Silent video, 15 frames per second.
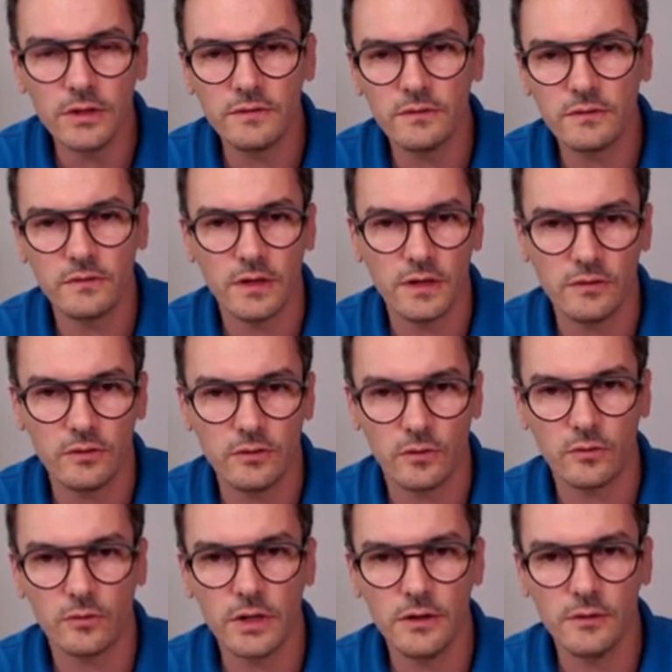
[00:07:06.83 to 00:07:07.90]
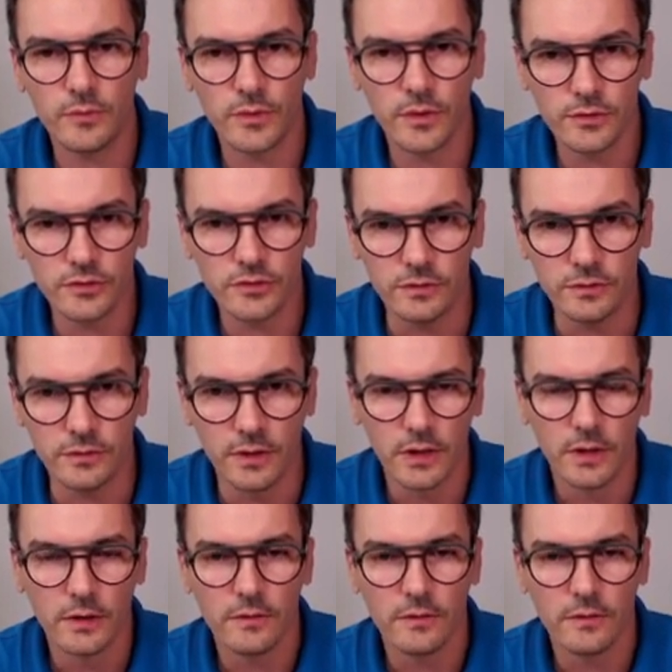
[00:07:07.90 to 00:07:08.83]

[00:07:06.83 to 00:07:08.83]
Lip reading: it so that you're already in production.